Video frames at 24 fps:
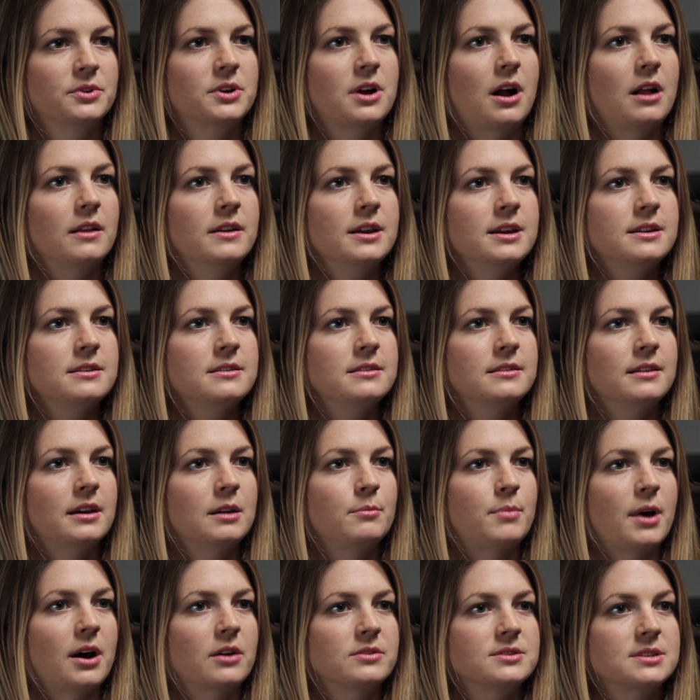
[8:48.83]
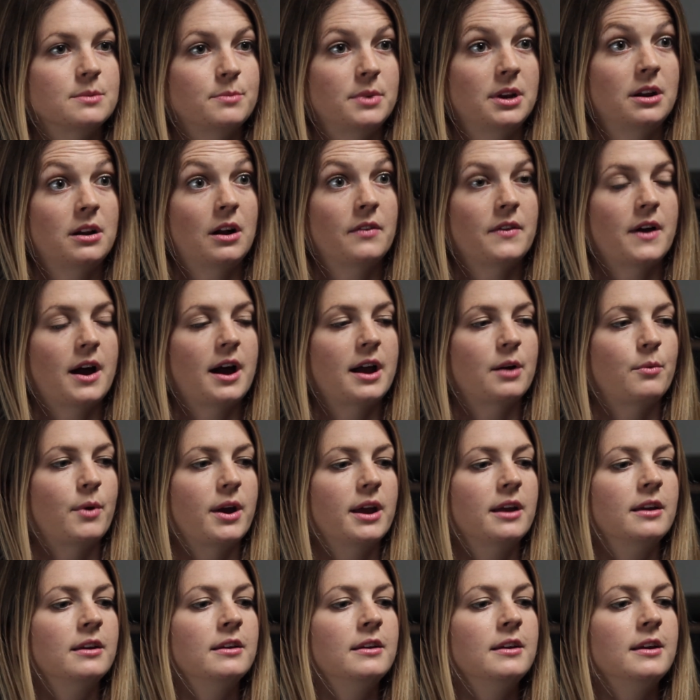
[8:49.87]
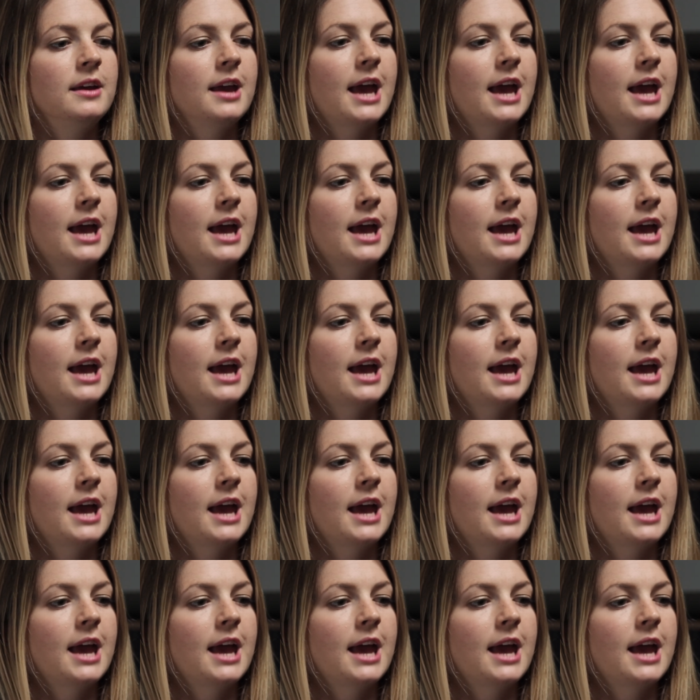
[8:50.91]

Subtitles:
to call in about somebody on the highway.